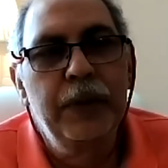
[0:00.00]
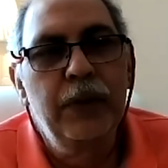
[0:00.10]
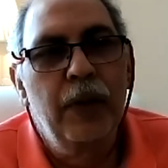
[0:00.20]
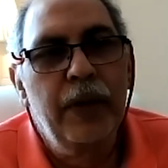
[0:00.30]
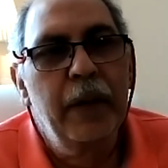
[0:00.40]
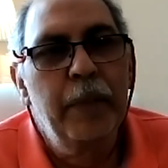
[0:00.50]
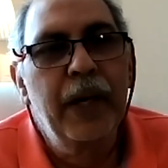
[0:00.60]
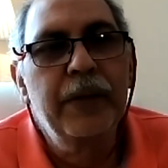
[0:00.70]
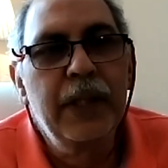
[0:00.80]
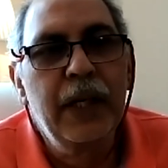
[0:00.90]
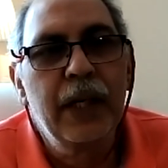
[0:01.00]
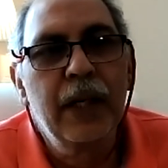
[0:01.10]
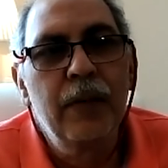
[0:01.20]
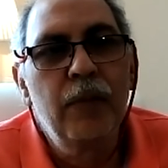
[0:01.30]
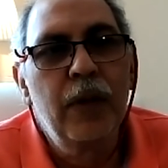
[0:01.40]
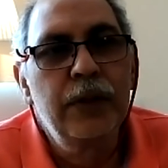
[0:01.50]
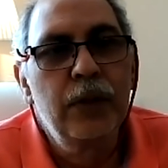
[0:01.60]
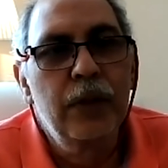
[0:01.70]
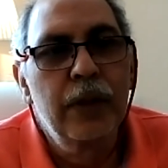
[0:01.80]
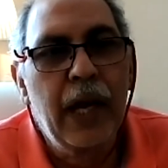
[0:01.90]
we're talking about here. What
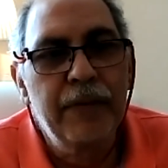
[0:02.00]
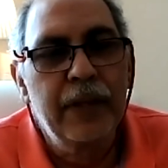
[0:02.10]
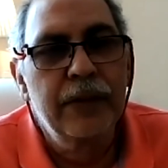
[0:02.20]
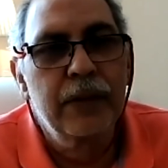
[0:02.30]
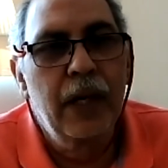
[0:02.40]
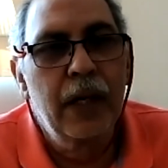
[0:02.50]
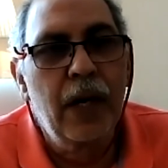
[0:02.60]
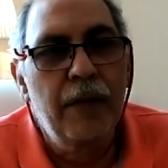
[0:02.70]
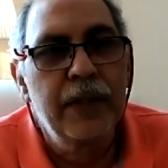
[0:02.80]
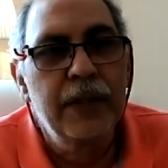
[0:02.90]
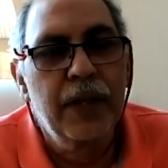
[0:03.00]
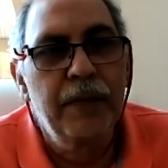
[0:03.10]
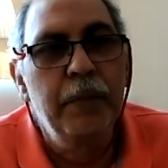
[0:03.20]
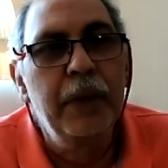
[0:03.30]
Garvin has given